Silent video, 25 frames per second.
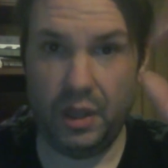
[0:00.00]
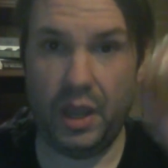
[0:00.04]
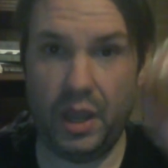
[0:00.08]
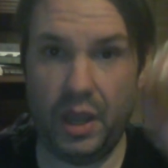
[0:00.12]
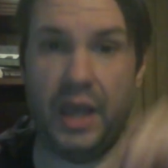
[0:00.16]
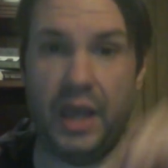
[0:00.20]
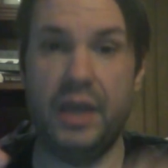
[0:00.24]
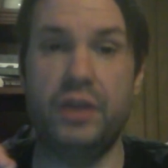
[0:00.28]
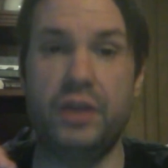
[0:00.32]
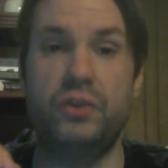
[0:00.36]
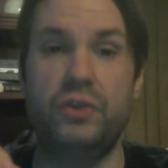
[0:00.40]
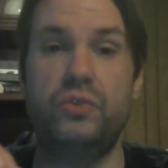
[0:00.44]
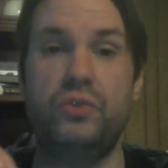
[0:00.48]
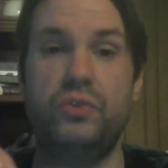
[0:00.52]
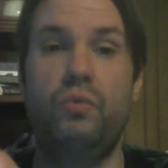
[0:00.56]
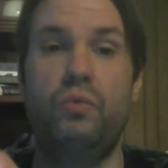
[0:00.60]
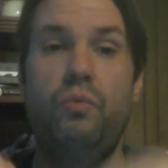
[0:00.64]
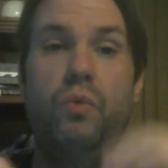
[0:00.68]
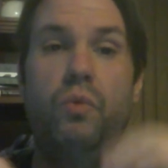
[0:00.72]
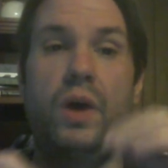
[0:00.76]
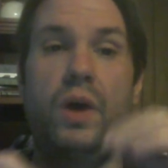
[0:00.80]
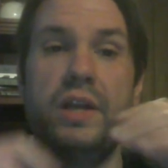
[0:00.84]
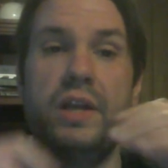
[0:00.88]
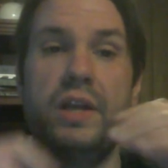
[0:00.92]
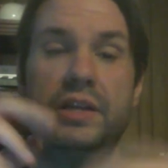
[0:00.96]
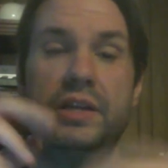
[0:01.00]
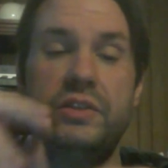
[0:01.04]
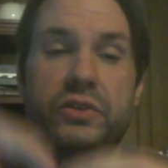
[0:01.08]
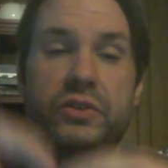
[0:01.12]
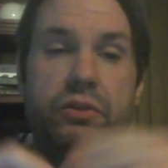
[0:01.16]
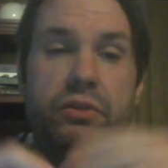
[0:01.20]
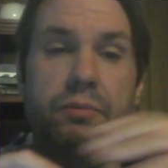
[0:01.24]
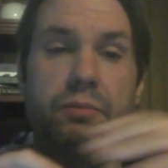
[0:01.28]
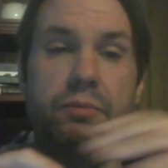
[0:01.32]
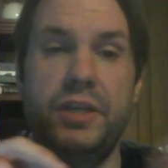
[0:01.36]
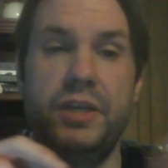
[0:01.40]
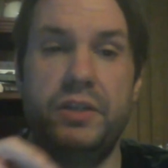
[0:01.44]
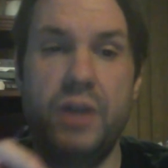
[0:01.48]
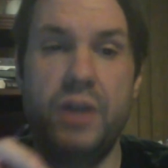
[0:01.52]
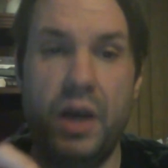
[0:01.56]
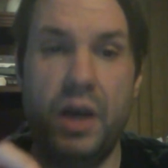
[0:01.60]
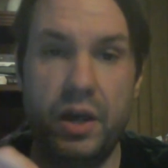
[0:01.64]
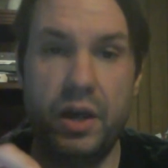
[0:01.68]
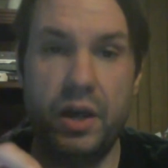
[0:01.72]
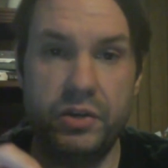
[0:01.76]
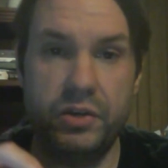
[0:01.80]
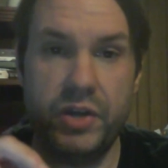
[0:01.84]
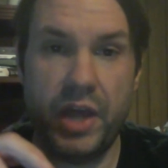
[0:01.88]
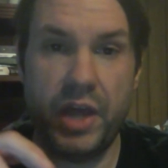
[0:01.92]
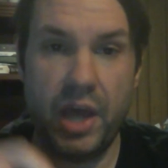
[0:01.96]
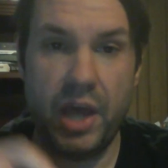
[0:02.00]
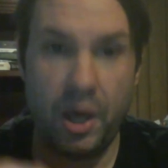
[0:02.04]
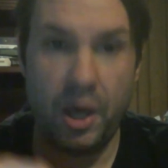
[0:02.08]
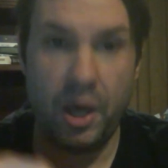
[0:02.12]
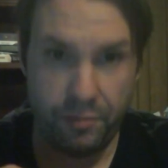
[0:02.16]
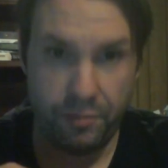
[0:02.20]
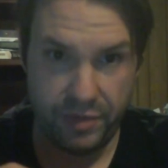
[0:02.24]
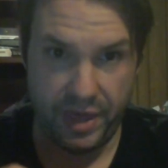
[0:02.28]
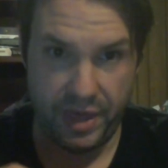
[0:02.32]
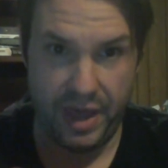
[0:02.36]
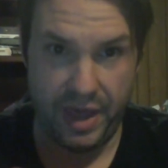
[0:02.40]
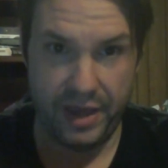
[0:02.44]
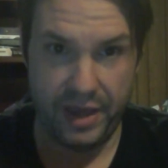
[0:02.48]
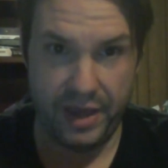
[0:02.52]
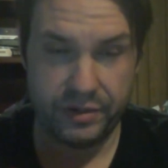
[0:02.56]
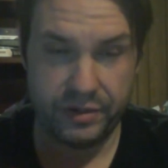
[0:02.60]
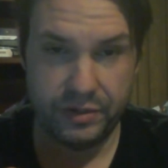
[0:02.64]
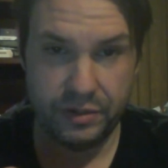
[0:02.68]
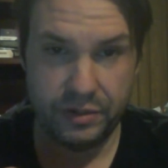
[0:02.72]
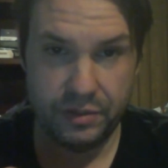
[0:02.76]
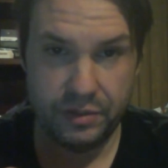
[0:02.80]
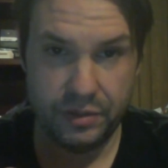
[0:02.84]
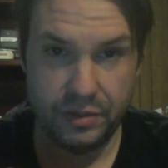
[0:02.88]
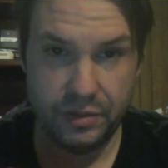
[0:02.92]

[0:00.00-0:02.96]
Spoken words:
And what needs to be done to help that?